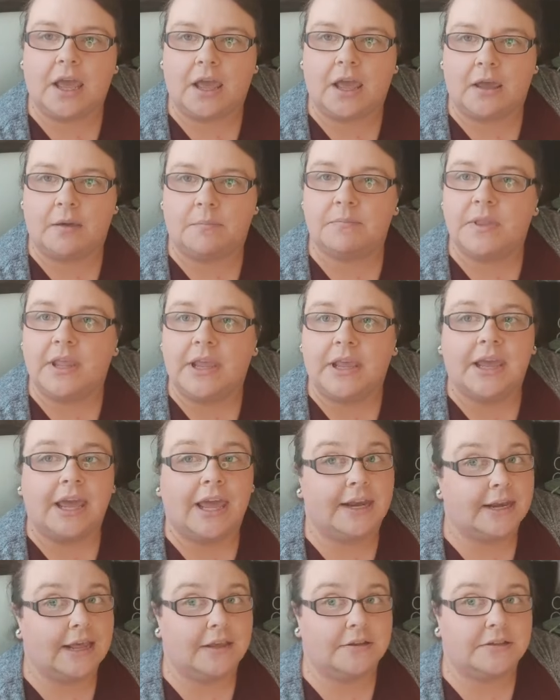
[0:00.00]

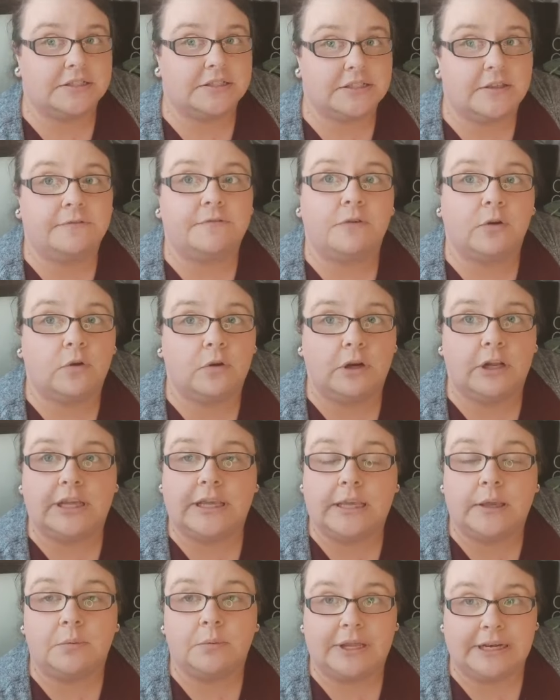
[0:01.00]
announce the 4
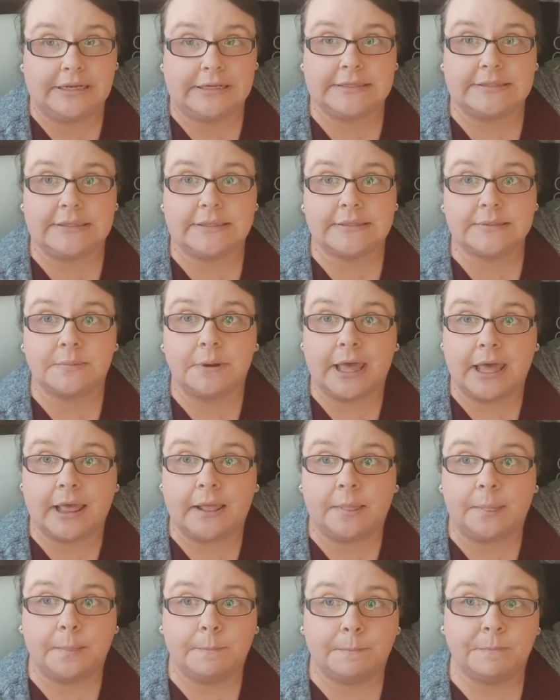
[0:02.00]
lucky winners as
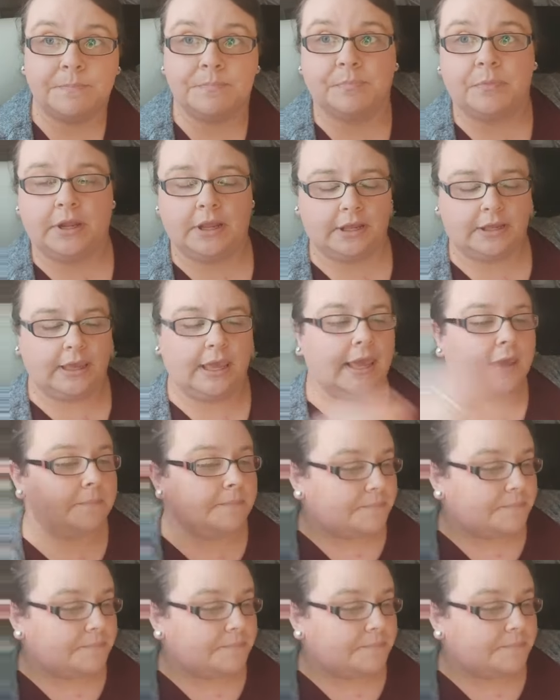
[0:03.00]
well. Okay?